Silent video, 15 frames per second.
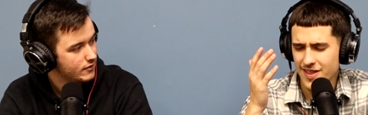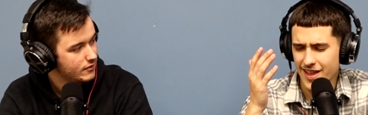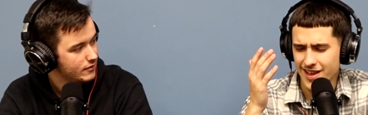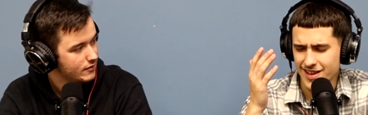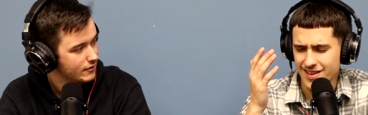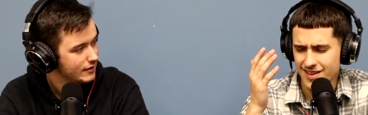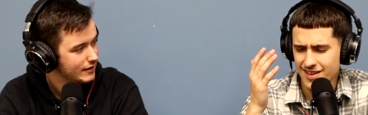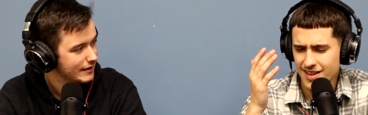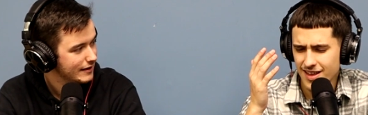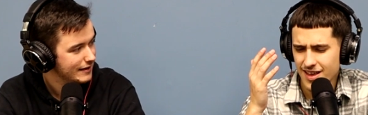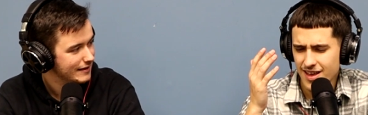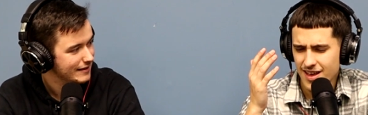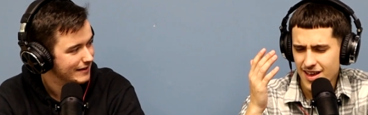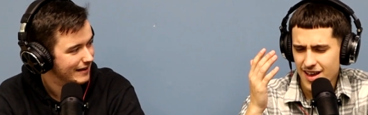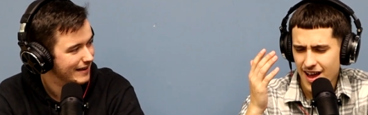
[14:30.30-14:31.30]
Speaker 1: like
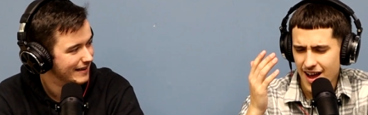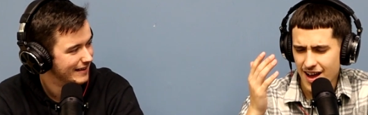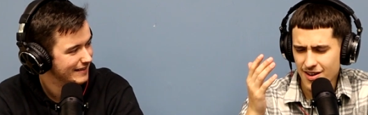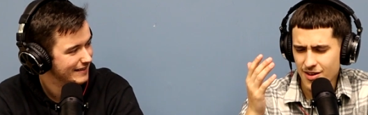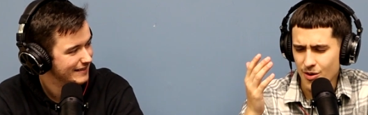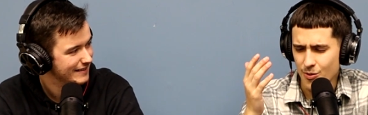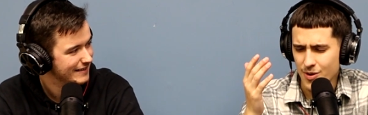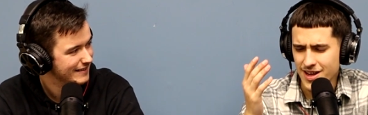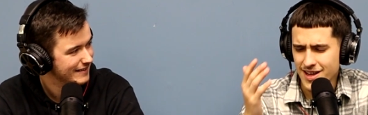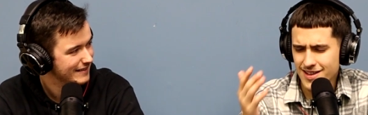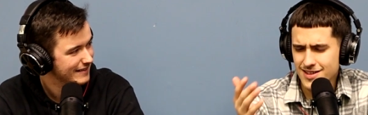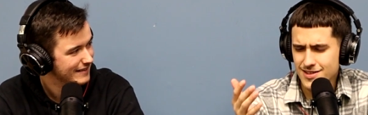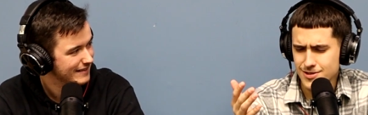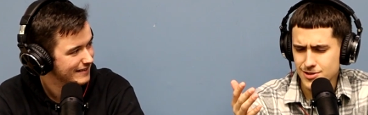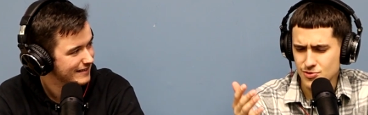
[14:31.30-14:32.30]
I don't know. When he
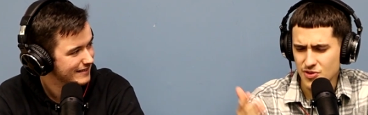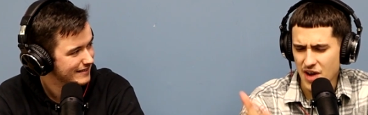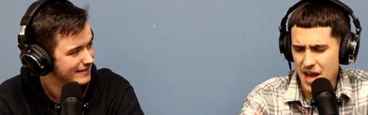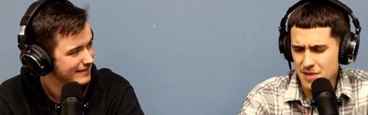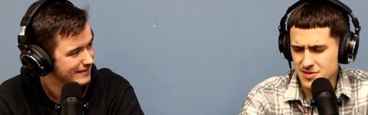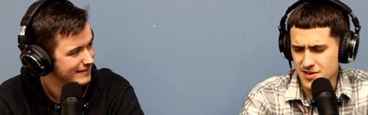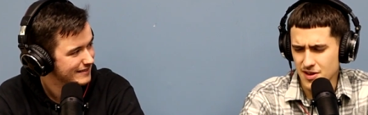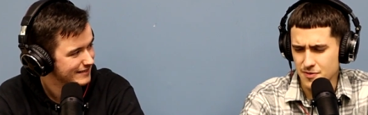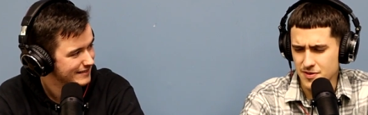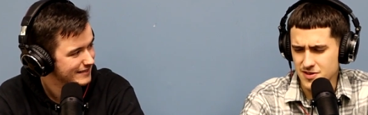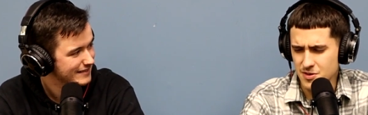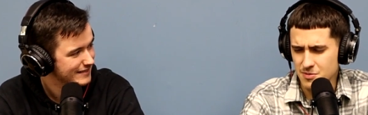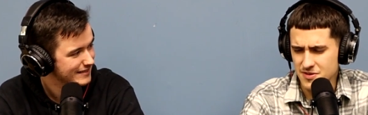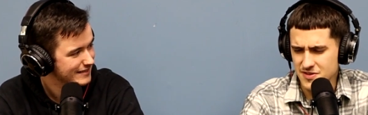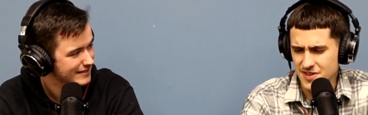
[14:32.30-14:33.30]
describes stuff, it's
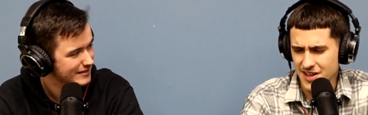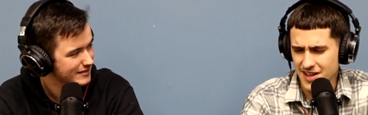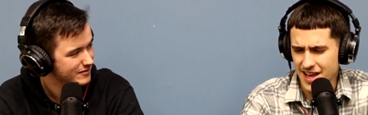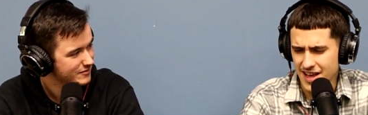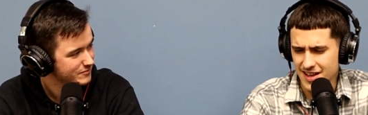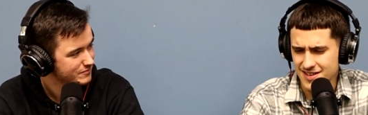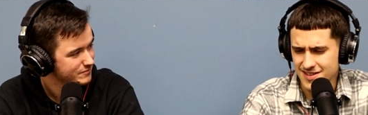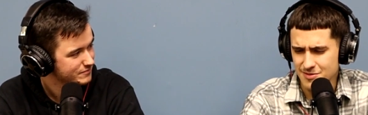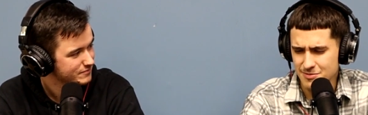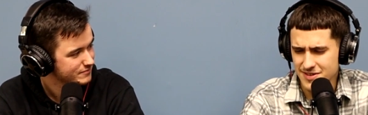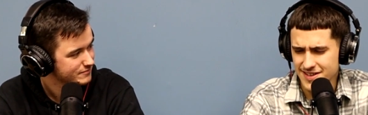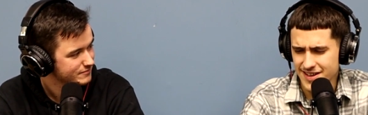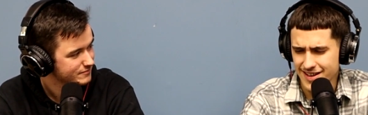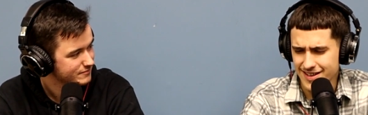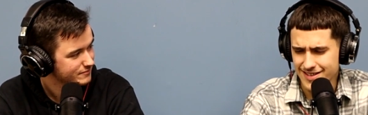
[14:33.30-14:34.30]
almost like yeah, it's
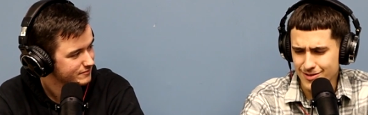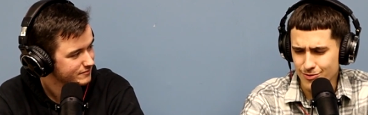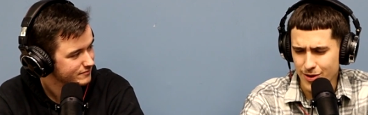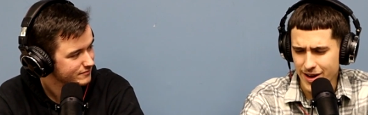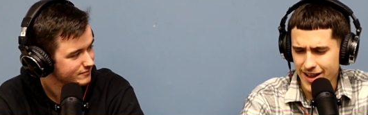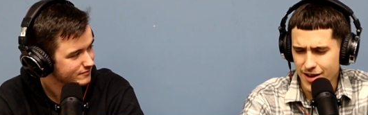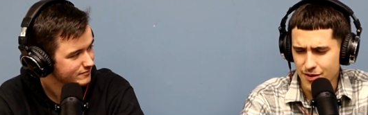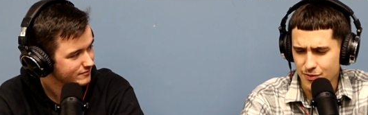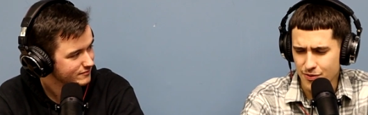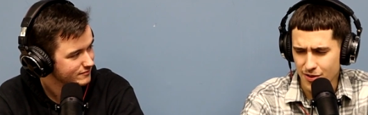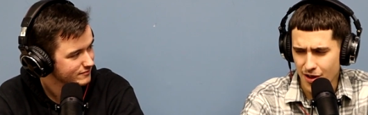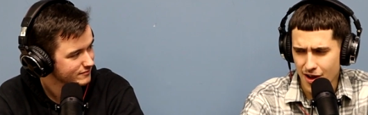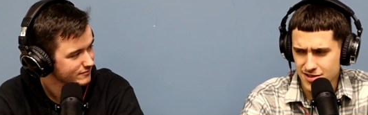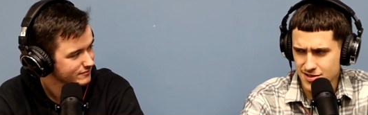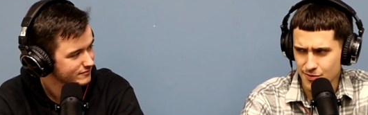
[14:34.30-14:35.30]
almost like reading a
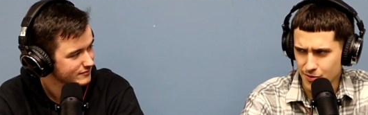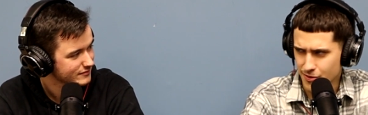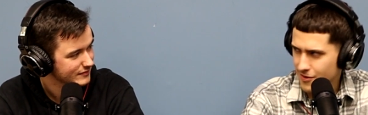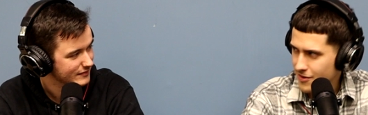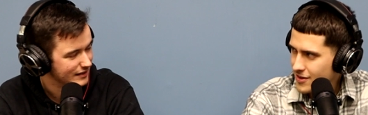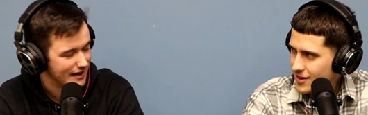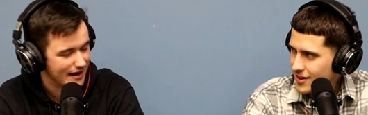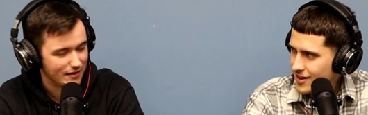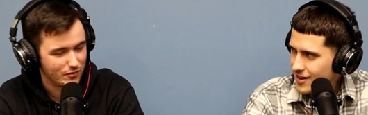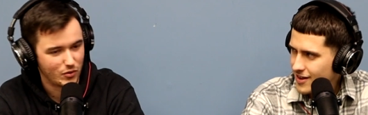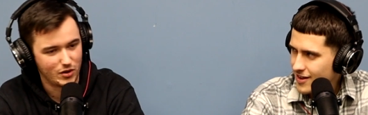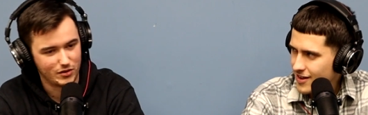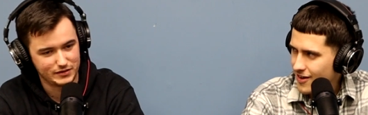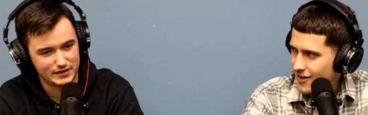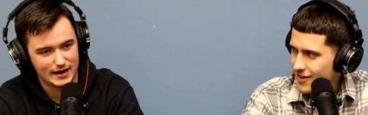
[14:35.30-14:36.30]
philosopher.
Speaker 2: Yeah,
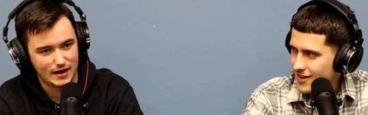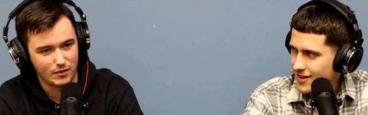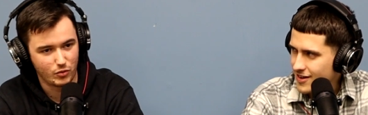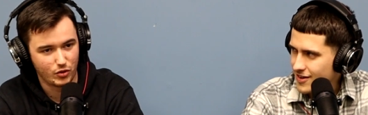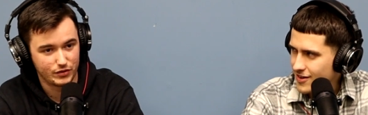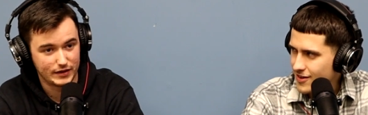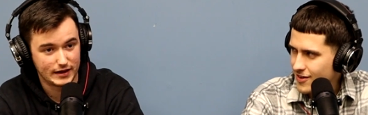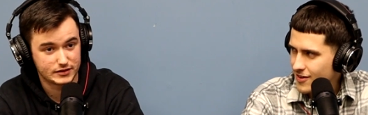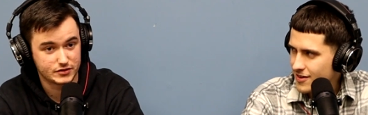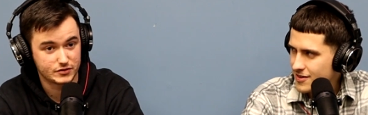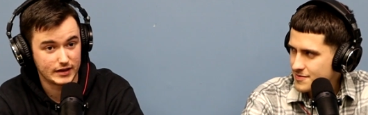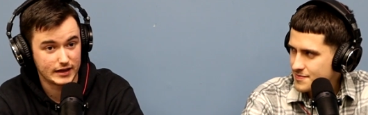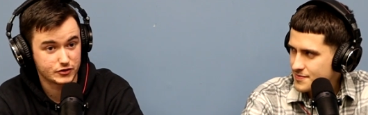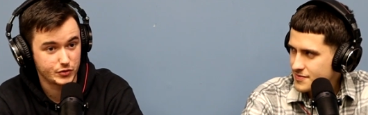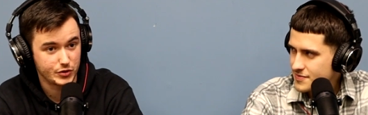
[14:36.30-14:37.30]
well, or, yeah, well, that's
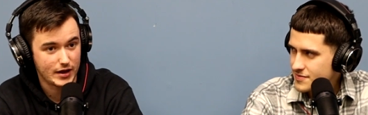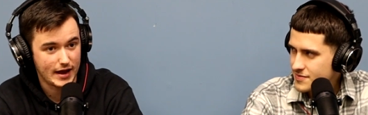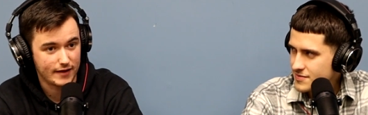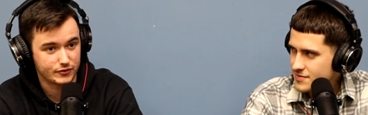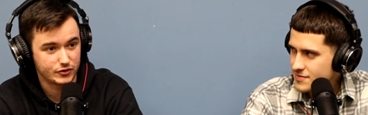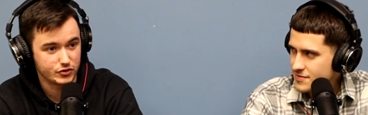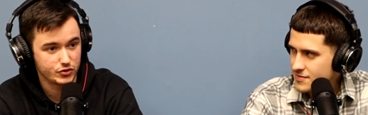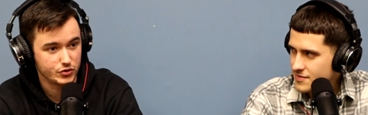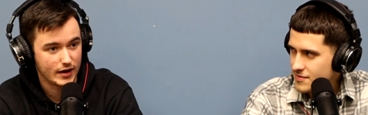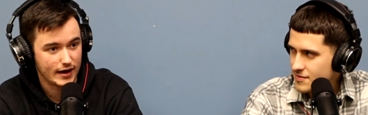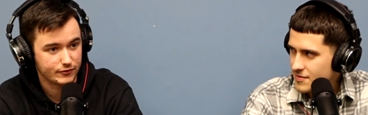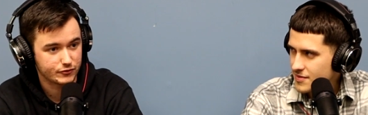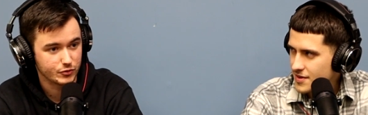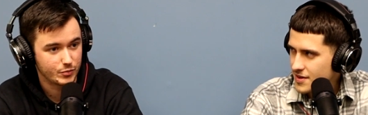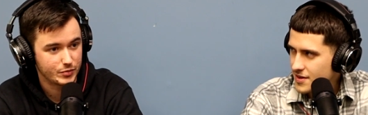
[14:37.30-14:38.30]
know, that's what you have to do. You
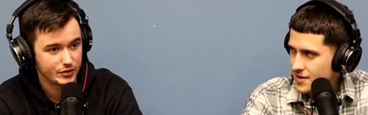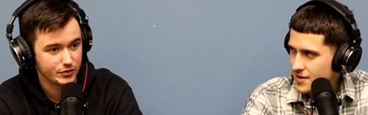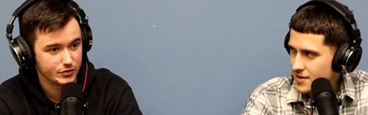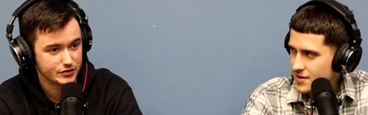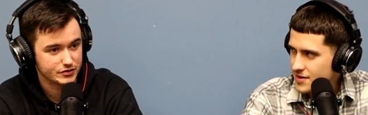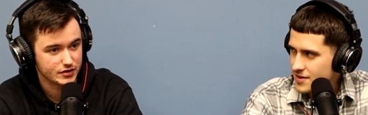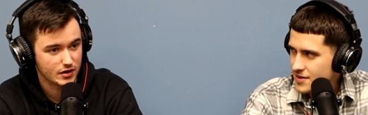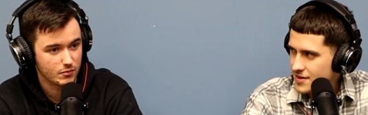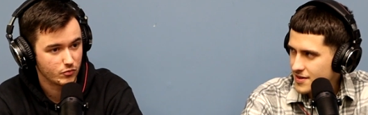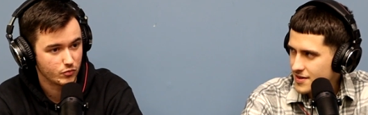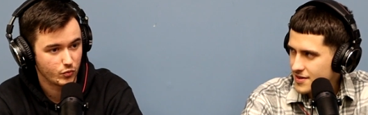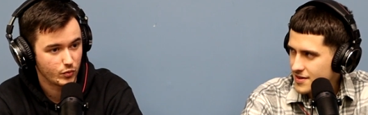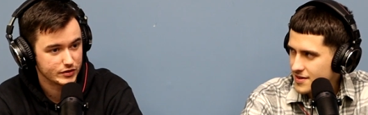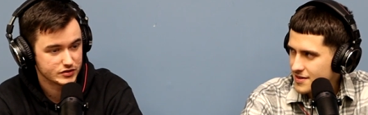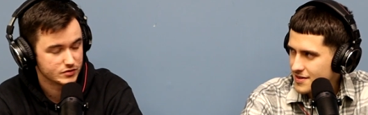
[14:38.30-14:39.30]
have to appeal to some
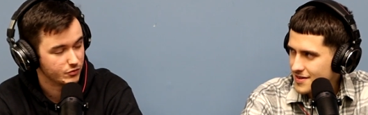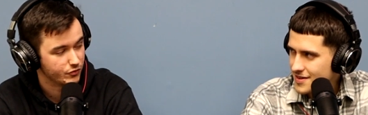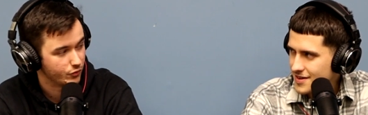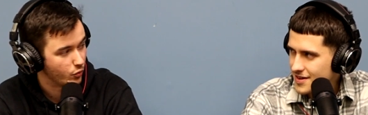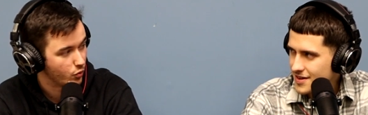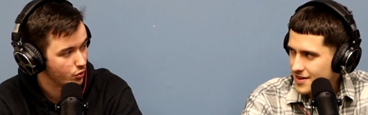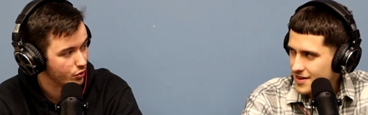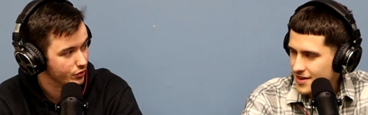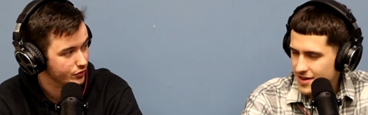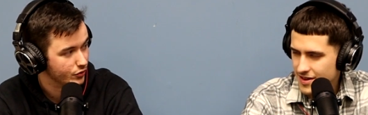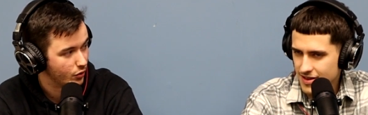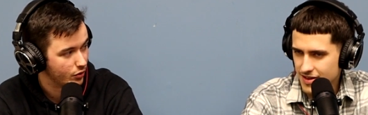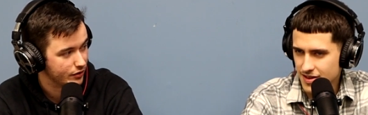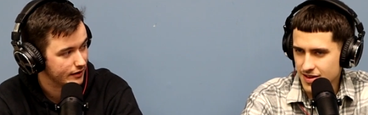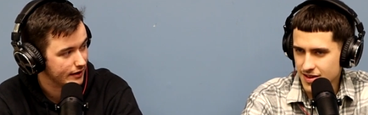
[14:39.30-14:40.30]
wisdom of the world in
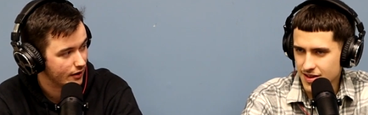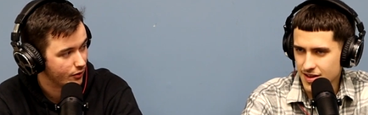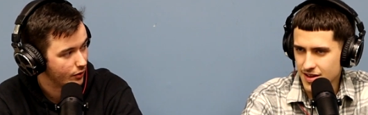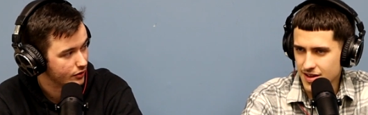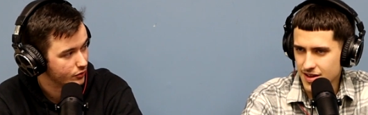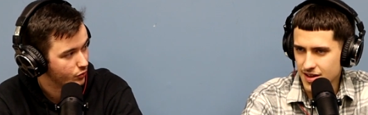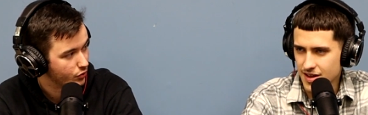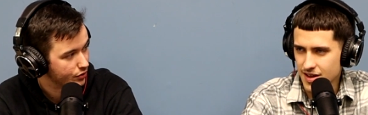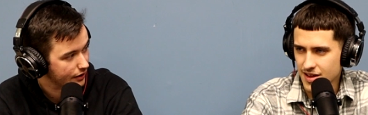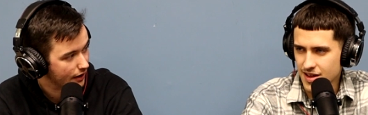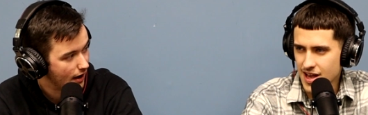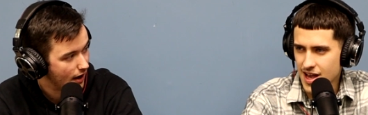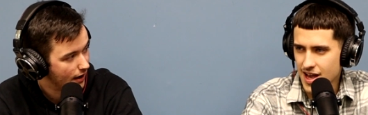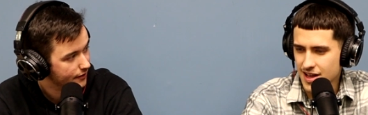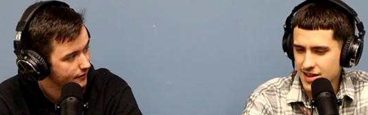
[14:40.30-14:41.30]
order to get around the Word of God.
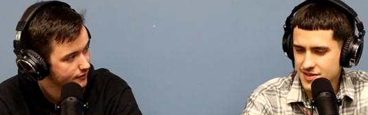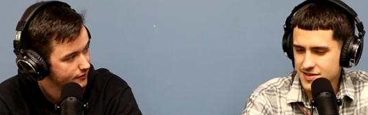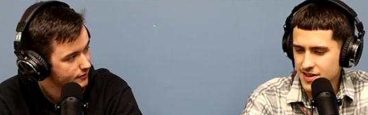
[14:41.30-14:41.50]
Yeah,
Speaker 1: it's